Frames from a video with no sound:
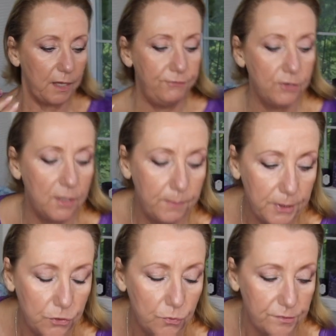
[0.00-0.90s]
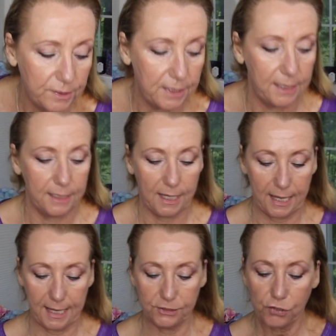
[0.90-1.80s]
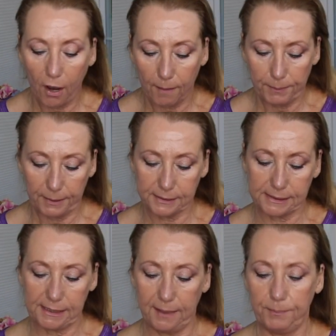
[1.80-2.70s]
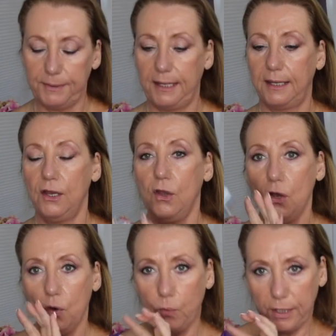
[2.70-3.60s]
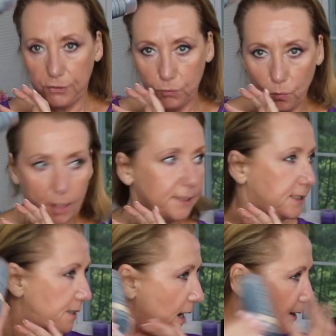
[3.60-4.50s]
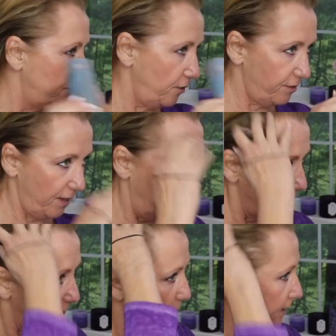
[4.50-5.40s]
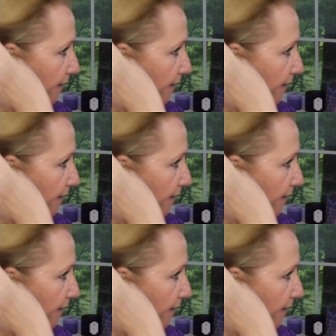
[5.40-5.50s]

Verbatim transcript: if you're going to be using a topics type thing where you want to darken your scalp so it